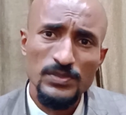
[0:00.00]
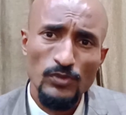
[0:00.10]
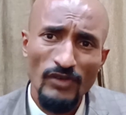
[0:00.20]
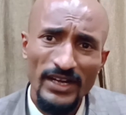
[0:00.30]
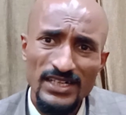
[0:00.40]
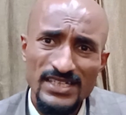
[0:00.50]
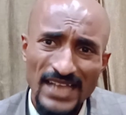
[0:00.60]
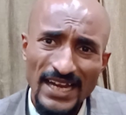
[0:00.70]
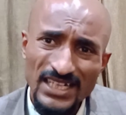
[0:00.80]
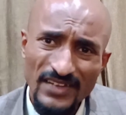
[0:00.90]
provided
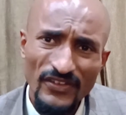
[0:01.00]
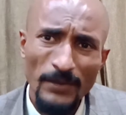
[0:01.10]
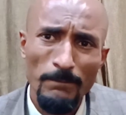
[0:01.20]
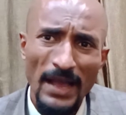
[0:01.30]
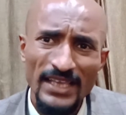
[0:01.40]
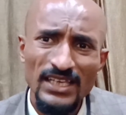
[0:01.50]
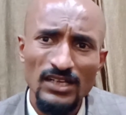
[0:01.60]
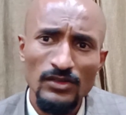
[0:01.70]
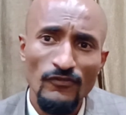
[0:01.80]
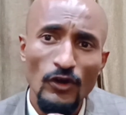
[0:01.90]
scientific
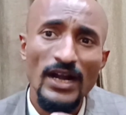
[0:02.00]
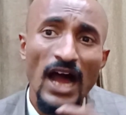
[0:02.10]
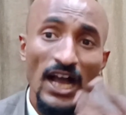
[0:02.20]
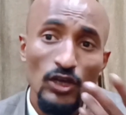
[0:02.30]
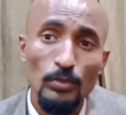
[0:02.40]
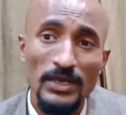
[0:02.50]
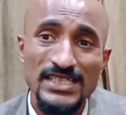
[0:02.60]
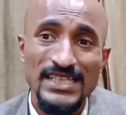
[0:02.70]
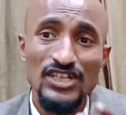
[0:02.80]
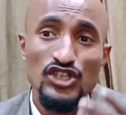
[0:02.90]
backing for arguments
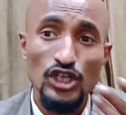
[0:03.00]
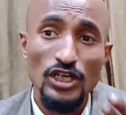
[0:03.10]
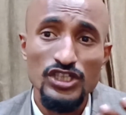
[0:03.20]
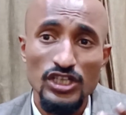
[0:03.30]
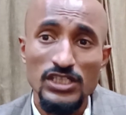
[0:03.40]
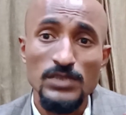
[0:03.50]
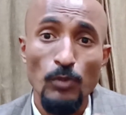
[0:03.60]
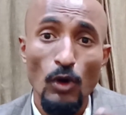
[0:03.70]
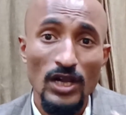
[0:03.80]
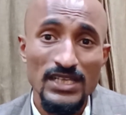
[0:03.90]
that Churchill's
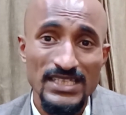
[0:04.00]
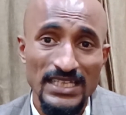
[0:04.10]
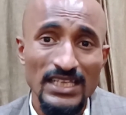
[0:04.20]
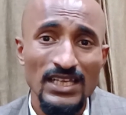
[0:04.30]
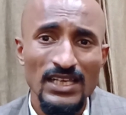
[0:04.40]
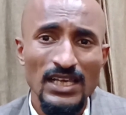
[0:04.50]
policy